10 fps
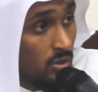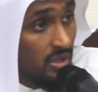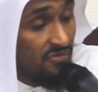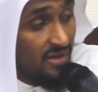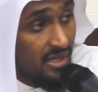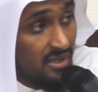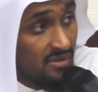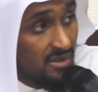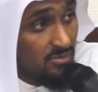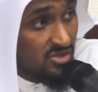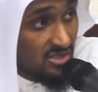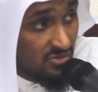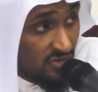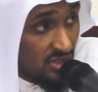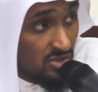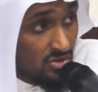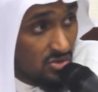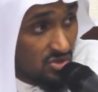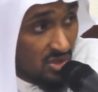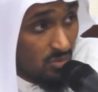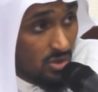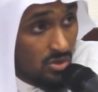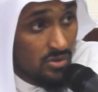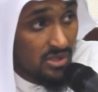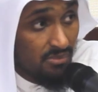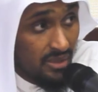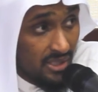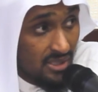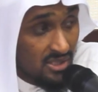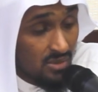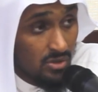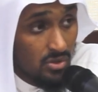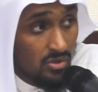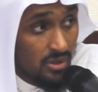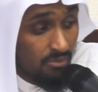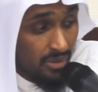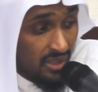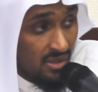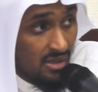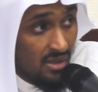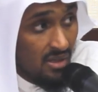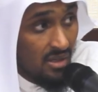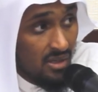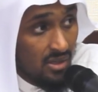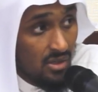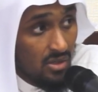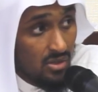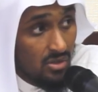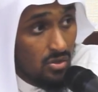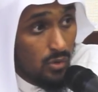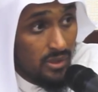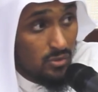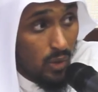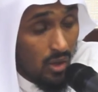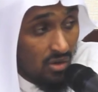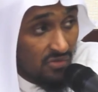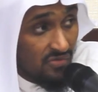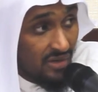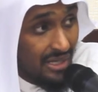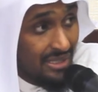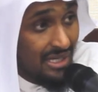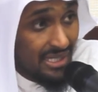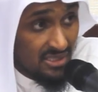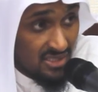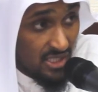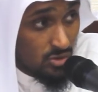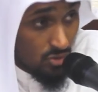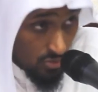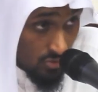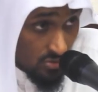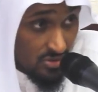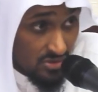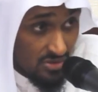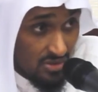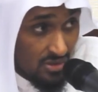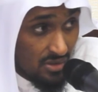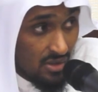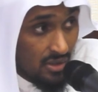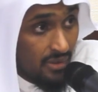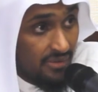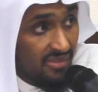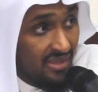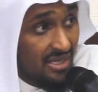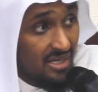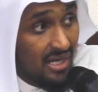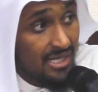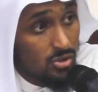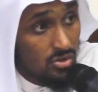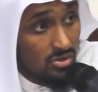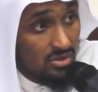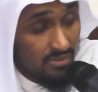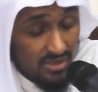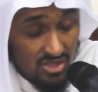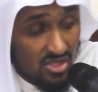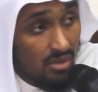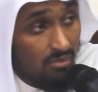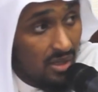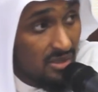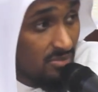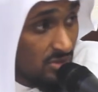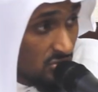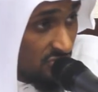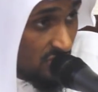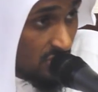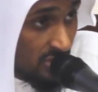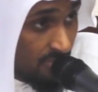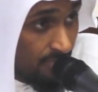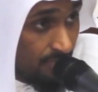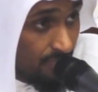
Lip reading: If I am transferred to someone who is a mali, someone who can pay, who is well off, and I can take to court, then I should, the Messenger commanded me to follow him